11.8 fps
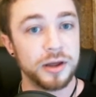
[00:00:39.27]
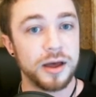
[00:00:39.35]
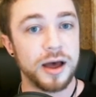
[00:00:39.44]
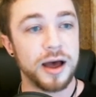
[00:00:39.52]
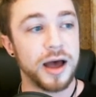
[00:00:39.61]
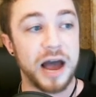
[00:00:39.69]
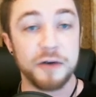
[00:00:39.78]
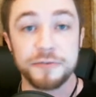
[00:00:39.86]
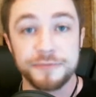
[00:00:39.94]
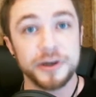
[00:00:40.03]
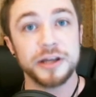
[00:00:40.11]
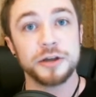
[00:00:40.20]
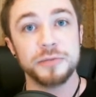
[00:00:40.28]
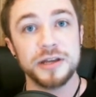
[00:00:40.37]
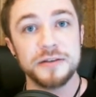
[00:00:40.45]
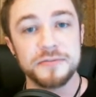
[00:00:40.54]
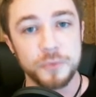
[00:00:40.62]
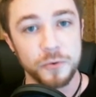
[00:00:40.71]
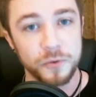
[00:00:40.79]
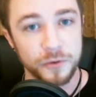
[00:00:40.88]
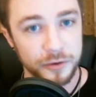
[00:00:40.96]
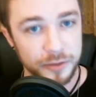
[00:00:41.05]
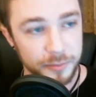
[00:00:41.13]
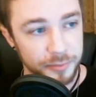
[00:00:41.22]
how fun it could be
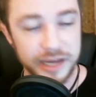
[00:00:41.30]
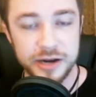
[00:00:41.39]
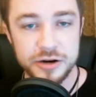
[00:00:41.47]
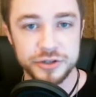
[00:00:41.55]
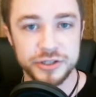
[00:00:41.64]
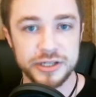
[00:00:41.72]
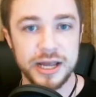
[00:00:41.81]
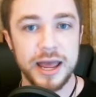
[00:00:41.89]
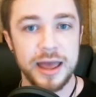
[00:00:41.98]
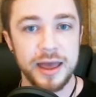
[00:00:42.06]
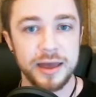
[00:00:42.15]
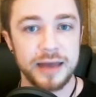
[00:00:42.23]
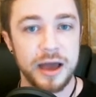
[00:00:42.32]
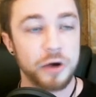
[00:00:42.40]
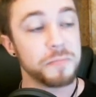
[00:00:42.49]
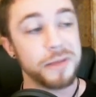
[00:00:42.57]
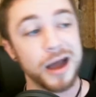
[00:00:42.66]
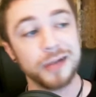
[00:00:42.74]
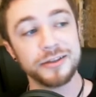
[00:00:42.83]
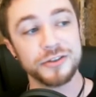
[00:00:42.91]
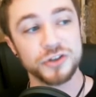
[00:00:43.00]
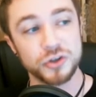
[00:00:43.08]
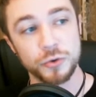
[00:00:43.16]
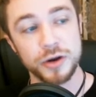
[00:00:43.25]
for the players, and how compelling
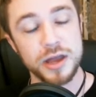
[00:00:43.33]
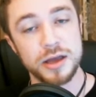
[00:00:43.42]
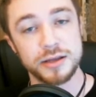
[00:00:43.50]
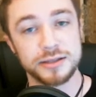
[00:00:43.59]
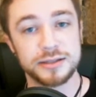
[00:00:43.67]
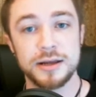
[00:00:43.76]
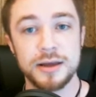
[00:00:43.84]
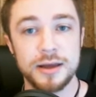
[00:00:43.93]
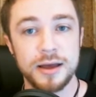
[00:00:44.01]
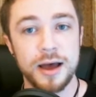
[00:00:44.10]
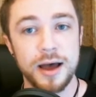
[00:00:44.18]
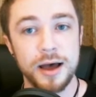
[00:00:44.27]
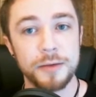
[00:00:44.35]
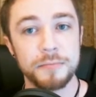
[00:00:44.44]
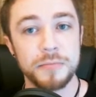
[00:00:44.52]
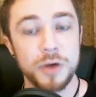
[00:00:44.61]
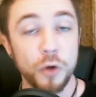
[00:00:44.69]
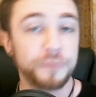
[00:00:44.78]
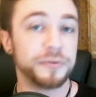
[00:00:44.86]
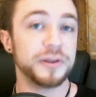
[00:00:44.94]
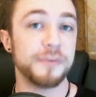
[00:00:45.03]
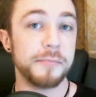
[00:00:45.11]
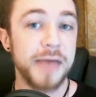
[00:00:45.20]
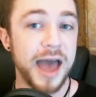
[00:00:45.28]
the story is. Hopefully
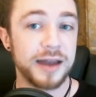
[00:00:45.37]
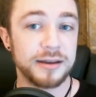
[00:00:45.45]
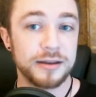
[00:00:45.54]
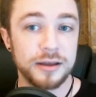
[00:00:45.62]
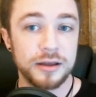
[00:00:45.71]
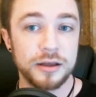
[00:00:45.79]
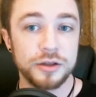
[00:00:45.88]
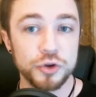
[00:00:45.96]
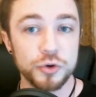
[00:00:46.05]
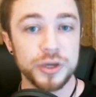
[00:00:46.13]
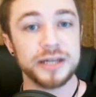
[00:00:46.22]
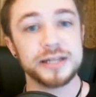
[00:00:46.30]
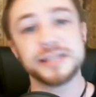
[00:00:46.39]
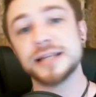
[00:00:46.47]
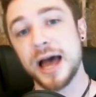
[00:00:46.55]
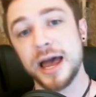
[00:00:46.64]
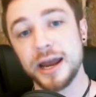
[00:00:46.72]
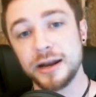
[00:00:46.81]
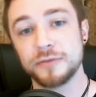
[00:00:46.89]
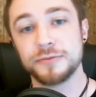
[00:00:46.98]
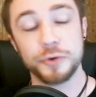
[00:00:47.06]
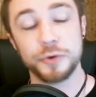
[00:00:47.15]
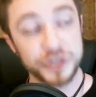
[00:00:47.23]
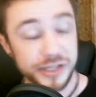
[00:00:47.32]
from that, you can decide
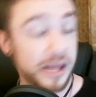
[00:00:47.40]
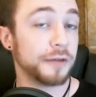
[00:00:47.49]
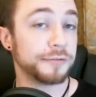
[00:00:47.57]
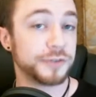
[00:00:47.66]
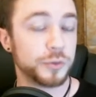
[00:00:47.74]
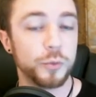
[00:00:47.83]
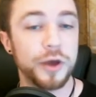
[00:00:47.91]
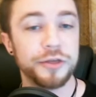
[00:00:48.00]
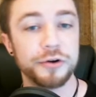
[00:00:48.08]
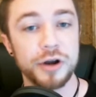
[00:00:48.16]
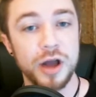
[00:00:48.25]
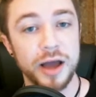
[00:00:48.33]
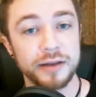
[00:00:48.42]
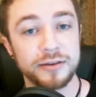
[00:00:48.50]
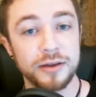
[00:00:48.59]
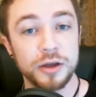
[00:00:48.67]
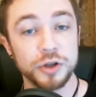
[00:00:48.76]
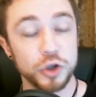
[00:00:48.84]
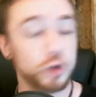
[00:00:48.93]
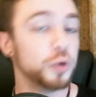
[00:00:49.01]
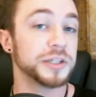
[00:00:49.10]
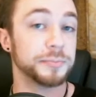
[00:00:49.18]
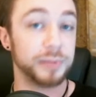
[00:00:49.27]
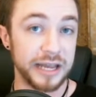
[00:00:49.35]
for yourselves whether or not you
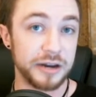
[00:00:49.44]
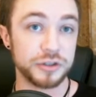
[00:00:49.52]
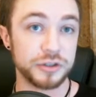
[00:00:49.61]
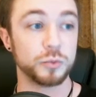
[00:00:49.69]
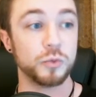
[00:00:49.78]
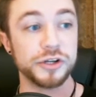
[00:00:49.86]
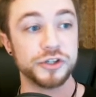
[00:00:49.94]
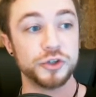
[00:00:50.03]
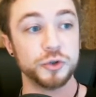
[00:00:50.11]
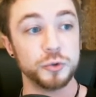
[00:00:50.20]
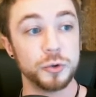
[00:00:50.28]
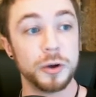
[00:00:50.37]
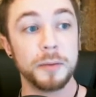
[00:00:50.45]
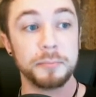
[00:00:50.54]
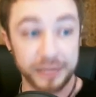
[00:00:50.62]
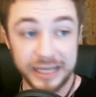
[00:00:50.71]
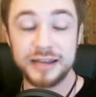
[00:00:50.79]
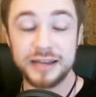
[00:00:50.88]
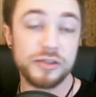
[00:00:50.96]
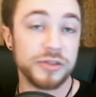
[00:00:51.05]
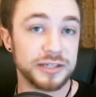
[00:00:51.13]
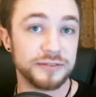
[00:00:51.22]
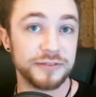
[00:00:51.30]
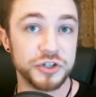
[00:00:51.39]
as players want to play
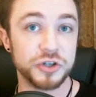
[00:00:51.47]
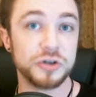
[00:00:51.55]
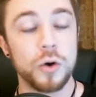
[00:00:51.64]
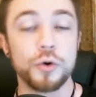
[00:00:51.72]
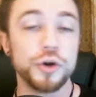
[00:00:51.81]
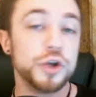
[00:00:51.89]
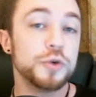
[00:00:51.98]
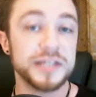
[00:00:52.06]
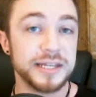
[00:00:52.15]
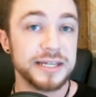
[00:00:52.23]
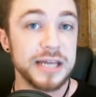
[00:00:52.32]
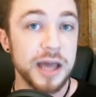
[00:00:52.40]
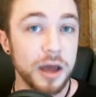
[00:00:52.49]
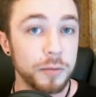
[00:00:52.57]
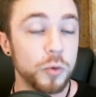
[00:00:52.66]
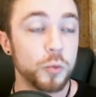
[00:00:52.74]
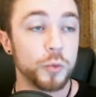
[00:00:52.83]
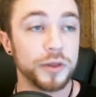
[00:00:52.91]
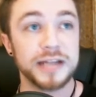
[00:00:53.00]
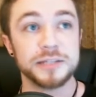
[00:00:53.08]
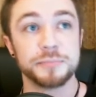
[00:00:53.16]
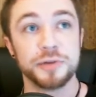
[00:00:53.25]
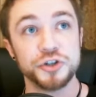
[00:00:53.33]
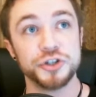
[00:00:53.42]
this adventure, or you as a DM would like
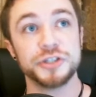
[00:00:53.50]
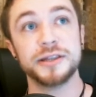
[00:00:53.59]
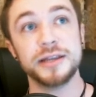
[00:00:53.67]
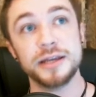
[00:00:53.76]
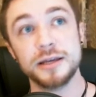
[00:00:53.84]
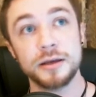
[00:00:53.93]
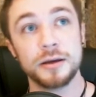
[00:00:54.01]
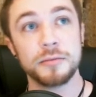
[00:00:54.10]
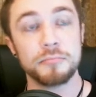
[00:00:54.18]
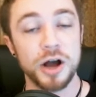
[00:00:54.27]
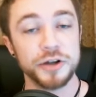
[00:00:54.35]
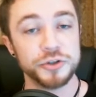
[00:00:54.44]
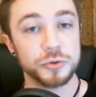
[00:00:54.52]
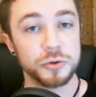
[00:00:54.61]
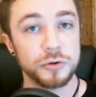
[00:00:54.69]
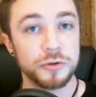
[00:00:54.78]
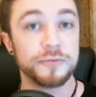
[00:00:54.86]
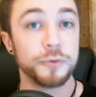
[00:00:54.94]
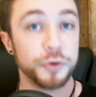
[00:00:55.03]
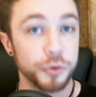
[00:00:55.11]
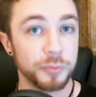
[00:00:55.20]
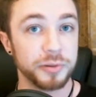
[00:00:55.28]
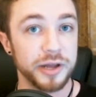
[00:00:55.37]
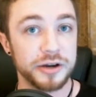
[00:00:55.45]
to purchase the module for
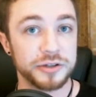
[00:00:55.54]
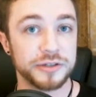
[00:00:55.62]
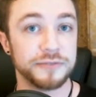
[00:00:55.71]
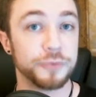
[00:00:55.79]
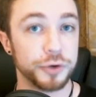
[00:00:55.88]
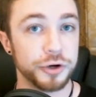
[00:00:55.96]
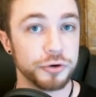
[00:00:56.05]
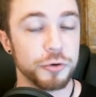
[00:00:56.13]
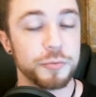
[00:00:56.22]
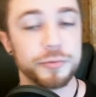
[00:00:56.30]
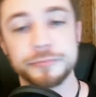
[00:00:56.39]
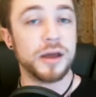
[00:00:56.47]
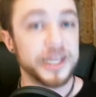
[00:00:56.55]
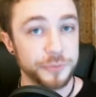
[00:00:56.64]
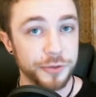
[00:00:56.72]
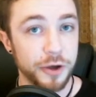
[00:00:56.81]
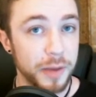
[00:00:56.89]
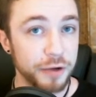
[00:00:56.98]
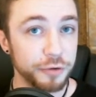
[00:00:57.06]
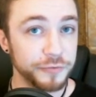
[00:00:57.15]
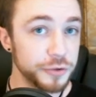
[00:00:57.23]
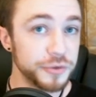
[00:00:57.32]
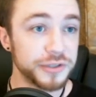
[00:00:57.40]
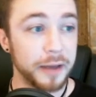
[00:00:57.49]
your players and for your group. As with all my
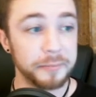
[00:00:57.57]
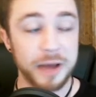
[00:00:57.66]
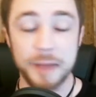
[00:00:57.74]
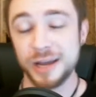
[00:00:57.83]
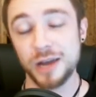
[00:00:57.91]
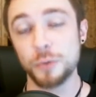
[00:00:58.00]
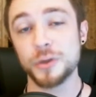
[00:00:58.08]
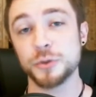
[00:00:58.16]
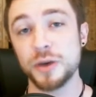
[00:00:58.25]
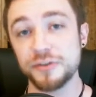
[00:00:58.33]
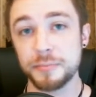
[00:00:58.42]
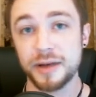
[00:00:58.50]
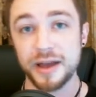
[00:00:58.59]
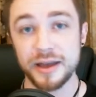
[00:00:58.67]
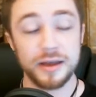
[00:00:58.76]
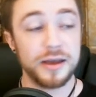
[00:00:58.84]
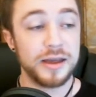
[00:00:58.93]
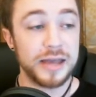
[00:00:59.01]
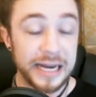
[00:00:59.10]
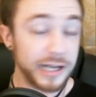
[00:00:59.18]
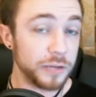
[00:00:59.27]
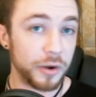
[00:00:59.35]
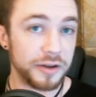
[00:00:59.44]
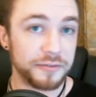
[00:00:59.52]
reviews, I'm not paid whatsoever by
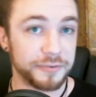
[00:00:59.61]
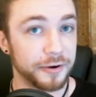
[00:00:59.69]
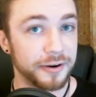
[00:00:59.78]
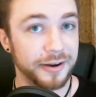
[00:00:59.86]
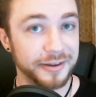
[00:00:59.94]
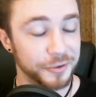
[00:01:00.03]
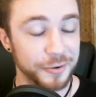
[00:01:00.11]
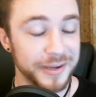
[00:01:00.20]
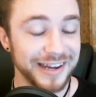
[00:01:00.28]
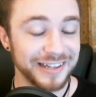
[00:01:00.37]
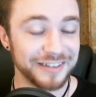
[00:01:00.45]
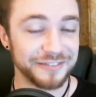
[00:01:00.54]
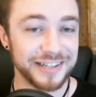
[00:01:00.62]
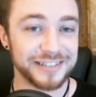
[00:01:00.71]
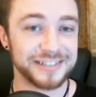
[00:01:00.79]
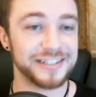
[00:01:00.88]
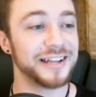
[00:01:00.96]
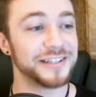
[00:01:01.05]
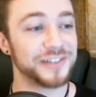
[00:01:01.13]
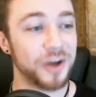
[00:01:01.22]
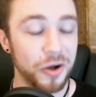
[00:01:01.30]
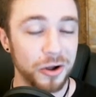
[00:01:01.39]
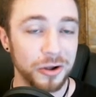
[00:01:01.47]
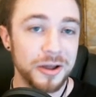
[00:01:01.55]
anyone for doing any of this. It's
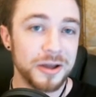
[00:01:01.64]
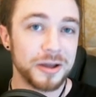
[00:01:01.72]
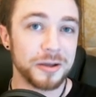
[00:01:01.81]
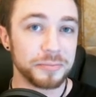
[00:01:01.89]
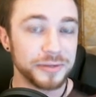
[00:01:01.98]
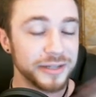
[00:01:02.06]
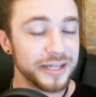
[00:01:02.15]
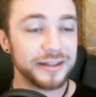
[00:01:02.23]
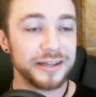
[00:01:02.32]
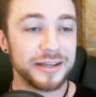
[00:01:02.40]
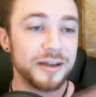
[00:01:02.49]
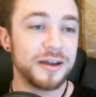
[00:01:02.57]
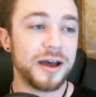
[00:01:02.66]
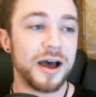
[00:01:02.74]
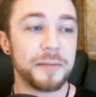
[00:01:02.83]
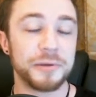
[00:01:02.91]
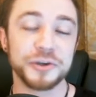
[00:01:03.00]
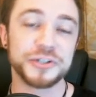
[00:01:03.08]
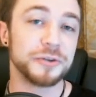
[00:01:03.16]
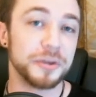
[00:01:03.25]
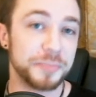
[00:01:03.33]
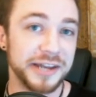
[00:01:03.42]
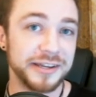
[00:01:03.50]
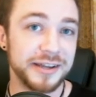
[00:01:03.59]
all completely personal
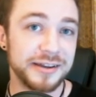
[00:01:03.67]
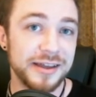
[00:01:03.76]
opinion,